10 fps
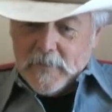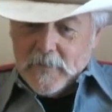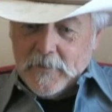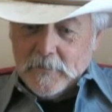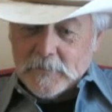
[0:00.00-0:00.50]

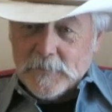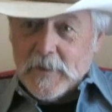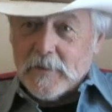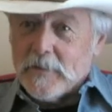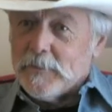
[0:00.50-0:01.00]
and he looks
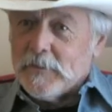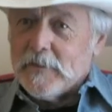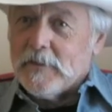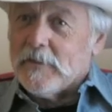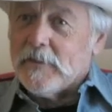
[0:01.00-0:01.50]
back up at the
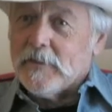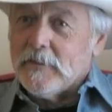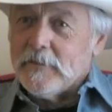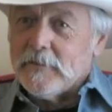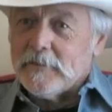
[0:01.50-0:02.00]
Indian.
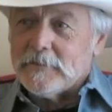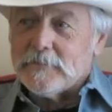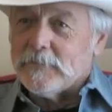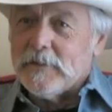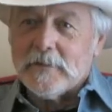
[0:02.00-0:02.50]
He said,
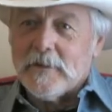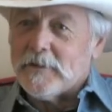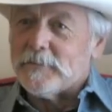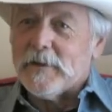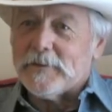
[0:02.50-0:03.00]
"We ain't
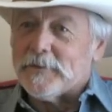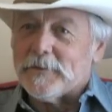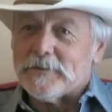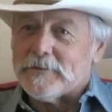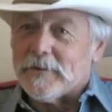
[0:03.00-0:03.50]
talking about the
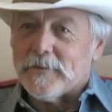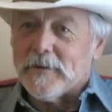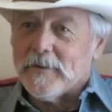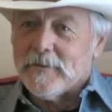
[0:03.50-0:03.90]
horses, are we?"